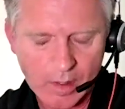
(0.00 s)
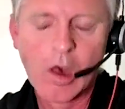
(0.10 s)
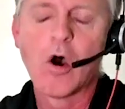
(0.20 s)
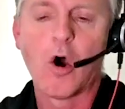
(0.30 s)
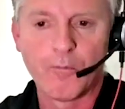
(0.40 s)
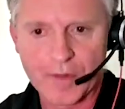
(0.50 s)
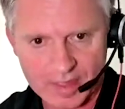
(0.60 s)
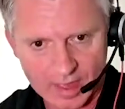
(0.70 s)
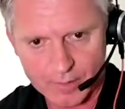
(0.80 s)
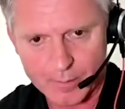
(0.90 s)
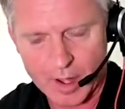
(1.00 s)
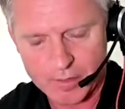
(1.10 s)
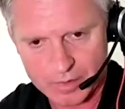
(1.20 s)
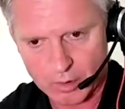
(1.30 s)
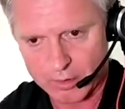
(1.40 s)
Obviously, for most
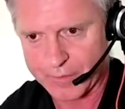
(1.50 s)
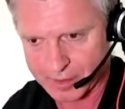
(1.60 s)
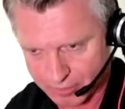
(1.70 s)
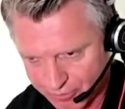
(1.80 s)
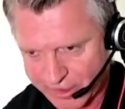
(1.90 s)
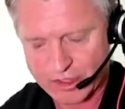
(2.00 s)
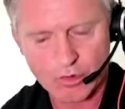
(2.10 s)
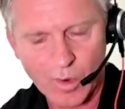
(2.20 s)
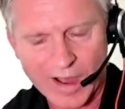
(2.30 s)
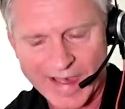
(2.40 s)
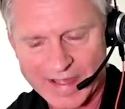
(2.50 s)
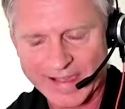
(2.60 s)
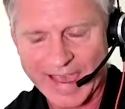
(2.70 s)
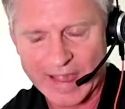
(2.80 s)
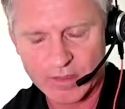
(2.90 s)
photographers, a traditional way is to
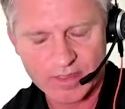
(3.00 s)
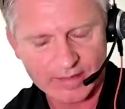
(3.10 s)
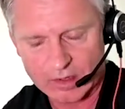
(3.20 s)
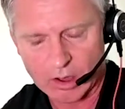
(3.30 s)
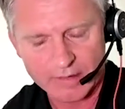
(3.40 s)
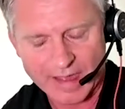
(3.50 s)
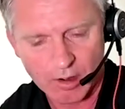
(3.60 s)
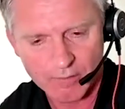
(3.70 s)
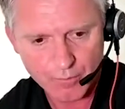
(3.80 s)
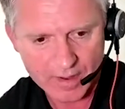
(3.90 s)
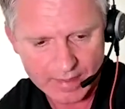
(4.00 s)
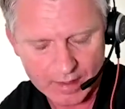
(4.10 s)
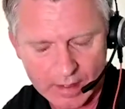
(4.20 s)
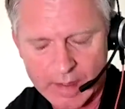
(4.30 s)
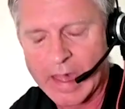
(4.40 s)
take the card out of a reader,
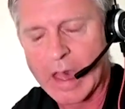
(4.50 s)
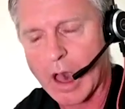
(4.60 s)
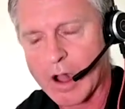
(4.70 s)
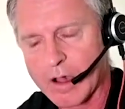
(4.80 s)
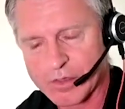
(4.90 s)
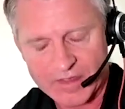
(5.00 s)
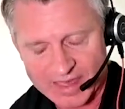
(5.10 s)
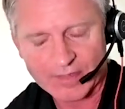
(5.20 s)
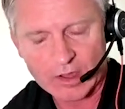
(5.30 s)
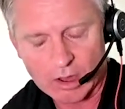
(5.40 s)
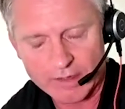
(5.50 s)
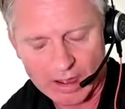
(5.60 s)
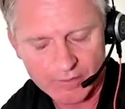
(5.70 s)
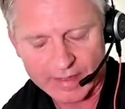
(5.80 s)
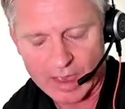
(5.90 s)
take the card out of the
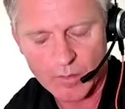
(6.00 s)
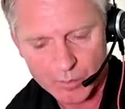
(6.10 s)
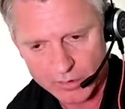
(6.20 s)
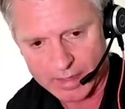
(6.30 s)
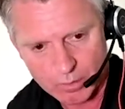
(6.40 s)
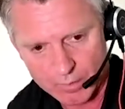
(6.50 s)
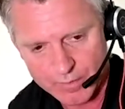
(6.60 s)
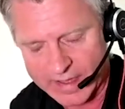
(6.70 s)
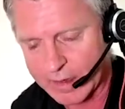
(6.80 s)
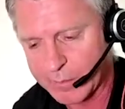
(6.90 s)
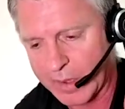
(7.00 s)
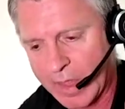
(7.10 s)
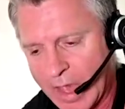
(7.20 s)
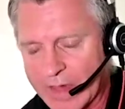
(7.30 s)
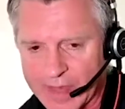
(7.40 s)
camera, put it into a reader. But
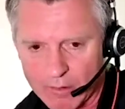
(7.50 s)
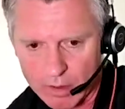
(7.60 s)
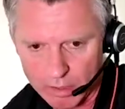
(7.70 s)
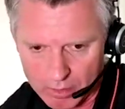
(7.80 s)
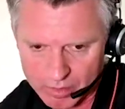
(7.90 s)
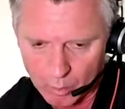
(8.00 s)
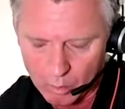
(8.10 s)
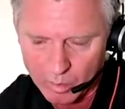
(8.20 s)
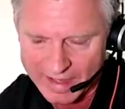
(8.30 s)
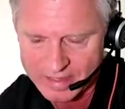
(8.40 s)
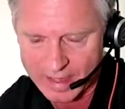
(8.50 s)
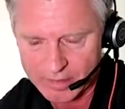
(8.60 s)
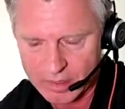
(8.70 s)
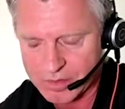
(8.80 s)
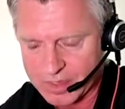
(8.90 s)
there are lots more ways now
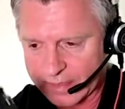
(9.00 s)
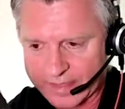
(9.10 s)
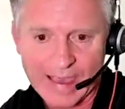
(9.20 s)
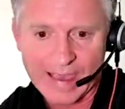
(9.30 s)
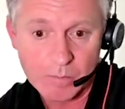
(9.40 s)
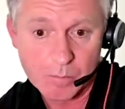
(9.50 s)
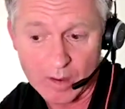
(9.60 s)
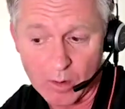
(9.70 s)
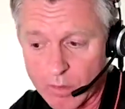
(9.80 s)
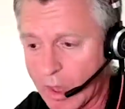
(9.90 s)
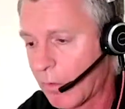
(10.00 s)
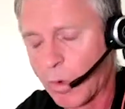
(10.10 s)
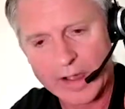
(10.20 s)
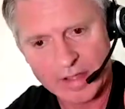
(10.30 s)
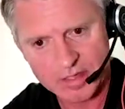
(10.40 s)
using the inbuilt
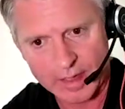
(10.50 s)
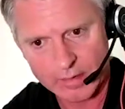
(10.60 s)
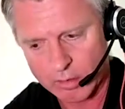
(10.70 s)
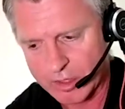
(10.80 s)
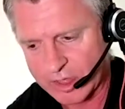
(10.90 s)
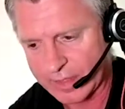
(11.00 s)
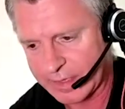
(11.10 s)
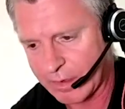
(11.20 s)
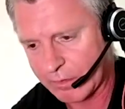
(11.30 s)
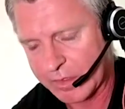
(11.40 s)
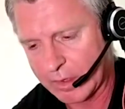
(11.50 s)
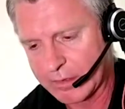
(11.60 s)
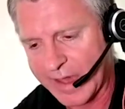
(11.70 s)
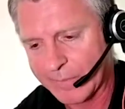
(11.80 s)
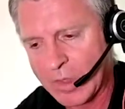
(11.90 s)
wireless technology that you can do that.
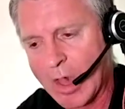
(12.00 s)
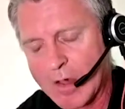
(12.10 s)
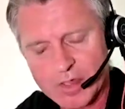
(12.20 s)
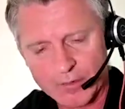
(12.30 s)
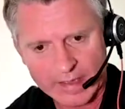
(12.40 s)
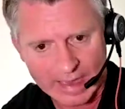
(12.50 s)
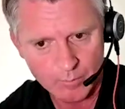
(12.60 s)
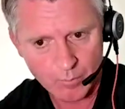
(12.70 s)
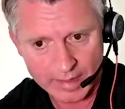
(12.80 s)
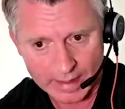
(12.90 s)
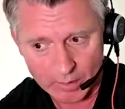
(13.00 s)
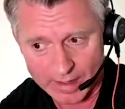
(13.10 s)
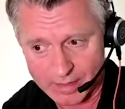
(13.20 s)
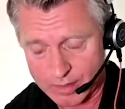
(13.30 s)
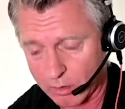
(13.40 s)
So the camera now has
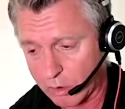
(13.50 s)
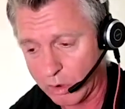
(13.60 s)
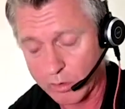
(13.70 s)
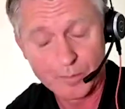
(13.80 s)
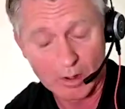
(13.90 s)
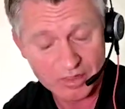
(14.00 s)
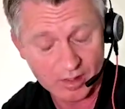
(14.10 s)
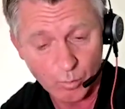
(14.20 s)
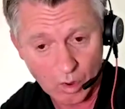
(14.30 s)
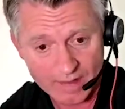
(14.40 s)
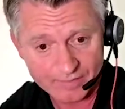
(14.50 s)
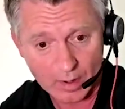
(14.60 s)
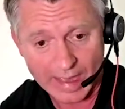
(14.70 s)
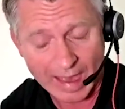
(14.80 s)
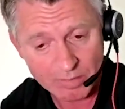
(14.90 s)
got built-in Wi-Fi
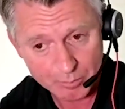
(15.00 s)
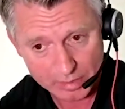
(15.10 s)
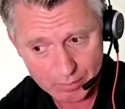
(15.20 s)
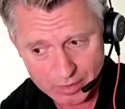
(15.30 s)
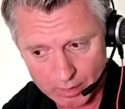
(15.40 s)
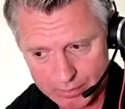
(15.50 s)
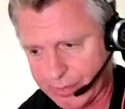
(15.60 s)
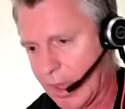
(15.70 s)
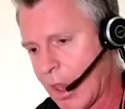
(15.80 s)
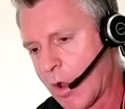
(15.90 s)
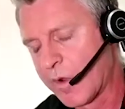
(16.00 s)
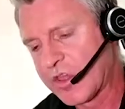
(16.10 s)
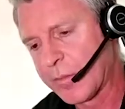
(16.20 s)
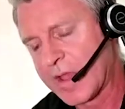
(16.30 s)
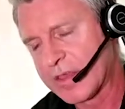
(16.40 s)
and Bluetooth, which means
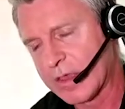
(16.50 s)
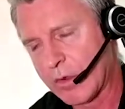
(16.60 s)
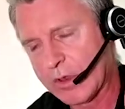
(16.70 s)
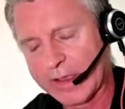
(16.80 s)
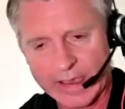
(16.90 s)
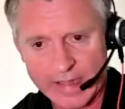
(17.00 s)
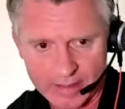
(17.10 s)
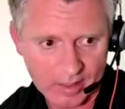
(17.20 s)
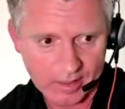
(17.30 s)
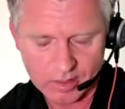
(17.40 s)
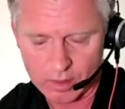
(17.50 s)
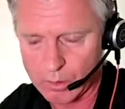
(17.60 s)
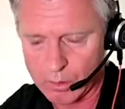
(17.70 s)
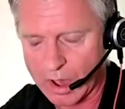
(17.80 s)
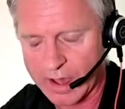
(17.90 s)
that you can connect it to
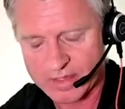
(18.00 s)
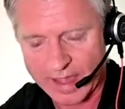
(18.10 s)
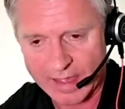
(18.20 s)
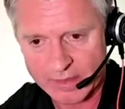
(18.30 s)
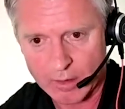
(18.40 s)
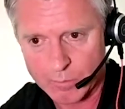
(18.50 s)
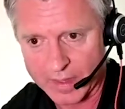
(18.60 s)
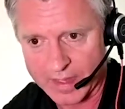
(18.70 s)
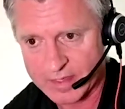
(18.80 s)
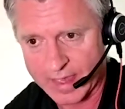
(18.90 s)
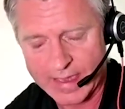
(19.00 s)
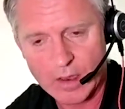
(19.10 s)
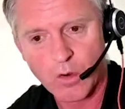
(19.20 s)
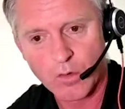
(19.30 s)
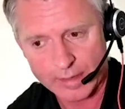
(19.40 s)
a standalone PC or
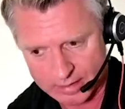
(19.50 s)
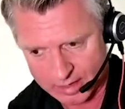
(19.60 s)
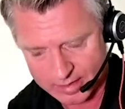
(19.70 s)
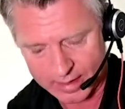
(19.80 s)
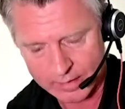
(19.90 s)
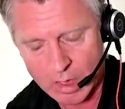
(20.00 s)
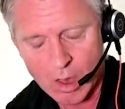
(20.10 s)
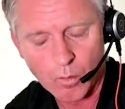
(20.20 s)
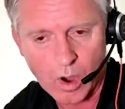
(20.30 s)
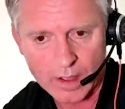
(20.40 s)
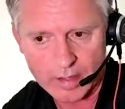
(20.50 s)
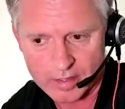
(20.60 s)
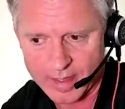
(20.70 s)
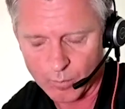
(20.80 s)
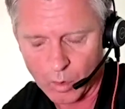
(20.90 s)
an existing wireless
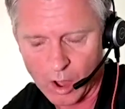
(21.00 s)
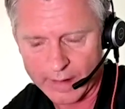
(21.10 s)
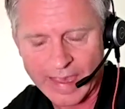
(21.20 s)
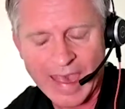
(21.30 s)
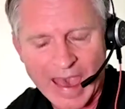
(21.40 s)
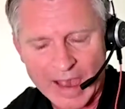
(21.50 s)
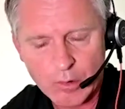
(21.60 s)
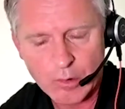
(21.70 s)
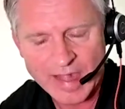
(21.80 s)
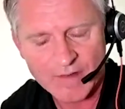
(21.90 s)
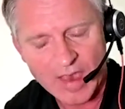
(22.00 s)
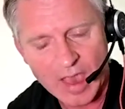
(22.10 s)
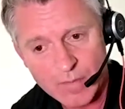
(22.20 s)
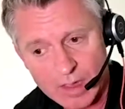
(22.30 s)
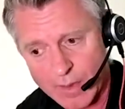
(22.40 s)
network, and you can have
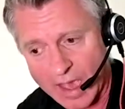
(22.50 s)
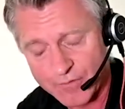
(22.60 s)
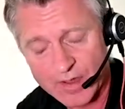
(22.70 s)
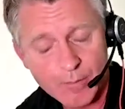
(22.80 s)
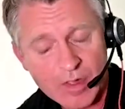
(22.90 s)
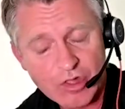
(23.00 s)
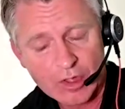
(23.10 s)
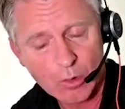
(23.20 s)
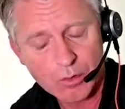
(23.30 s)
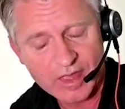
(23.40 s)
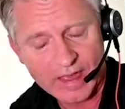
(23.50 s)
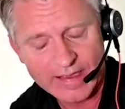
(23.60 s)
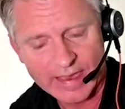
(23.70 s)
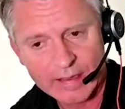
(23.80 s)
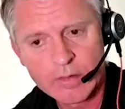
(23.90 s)
every image that you're
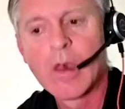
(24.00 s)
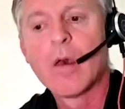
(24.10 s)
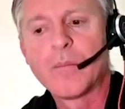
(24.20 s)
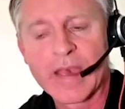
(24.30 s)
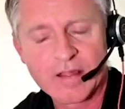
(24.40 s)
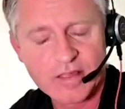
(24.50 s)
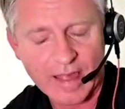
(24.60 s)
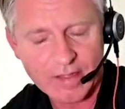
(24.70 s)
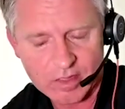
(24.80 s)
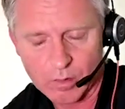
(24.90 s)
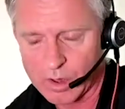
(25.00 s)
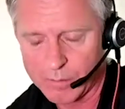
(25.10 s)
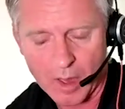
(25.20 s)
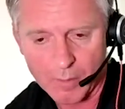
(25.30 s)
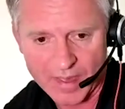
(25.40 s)
taking being sent to a
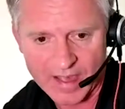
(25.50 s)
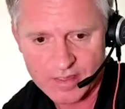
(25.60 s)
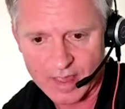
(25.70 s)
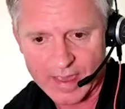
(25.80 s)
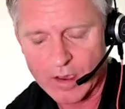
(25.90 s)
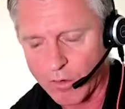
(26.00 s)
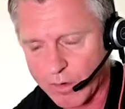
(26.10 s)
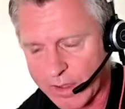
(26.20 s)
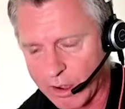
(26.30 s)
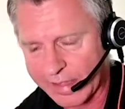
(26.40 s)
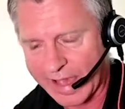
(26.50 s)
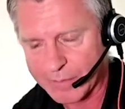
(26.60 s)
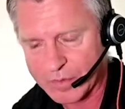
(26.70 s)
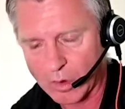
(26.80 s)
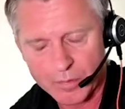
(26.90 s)
PC or a
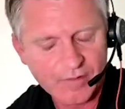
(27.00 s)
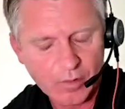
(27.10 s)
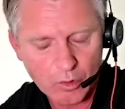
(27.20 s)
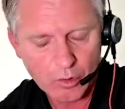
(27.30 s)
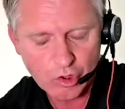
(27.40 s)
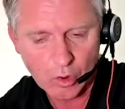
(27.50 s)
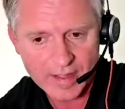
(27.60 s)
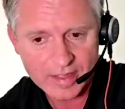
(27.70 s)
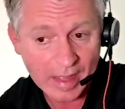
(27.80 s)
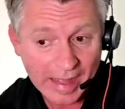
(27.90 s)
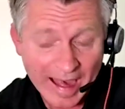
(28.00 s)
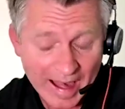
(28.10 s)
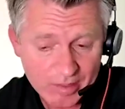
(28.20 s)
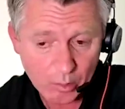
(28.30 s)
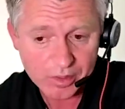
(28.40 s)
laptop of your choice as you're
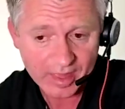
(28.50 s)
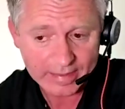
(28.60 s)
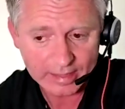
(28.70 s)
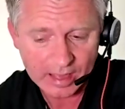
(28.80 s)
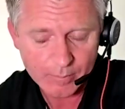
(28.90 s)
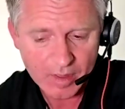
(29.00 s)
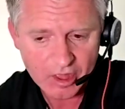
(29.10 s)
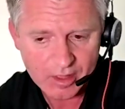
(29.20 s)
taking the images.